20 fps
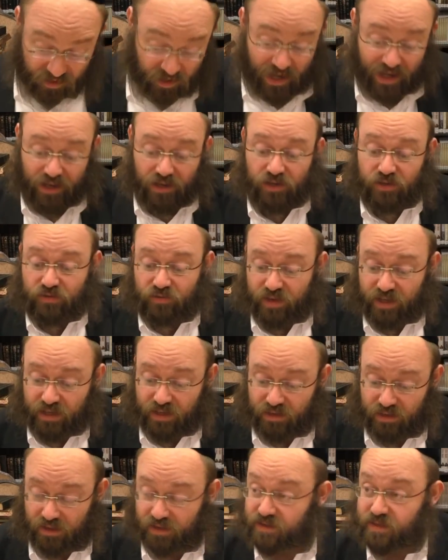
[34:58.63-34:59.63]
you're not going to drink,
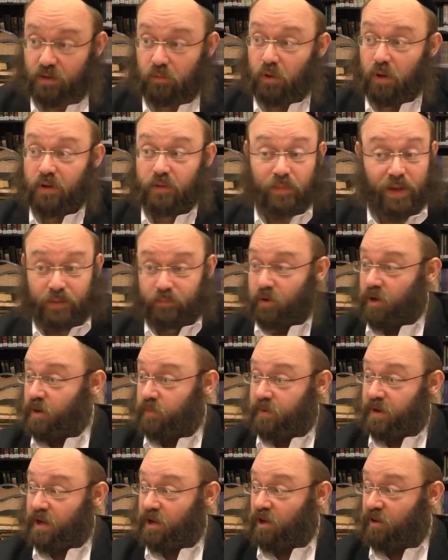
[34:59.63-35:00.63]
they say, well, you made Bari
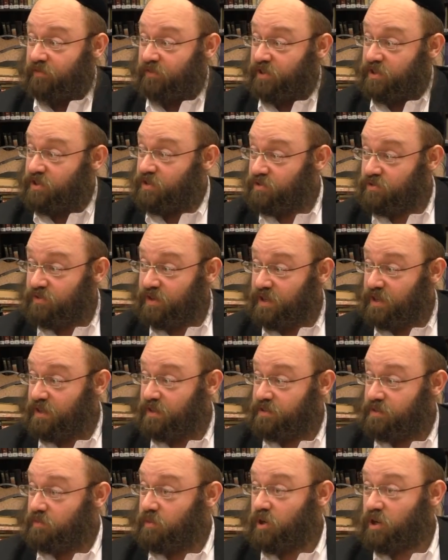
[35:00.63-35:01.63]
B'Ragofa, you didn't drink,
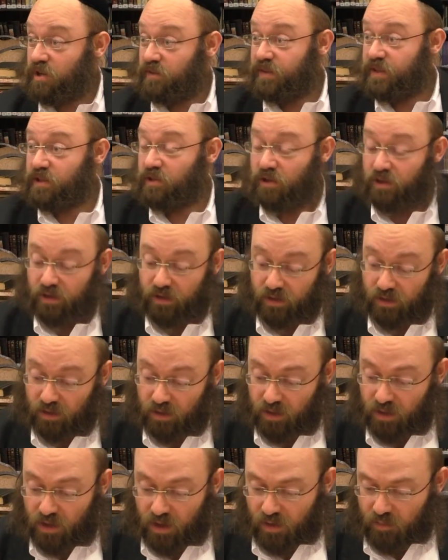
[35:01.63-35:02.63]
and the Baruch HaBatola.
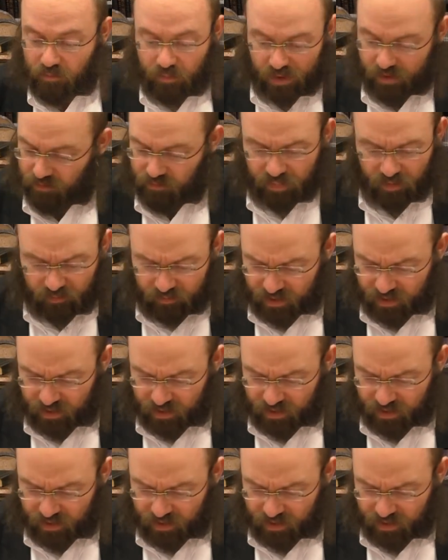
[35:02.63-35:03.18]
But but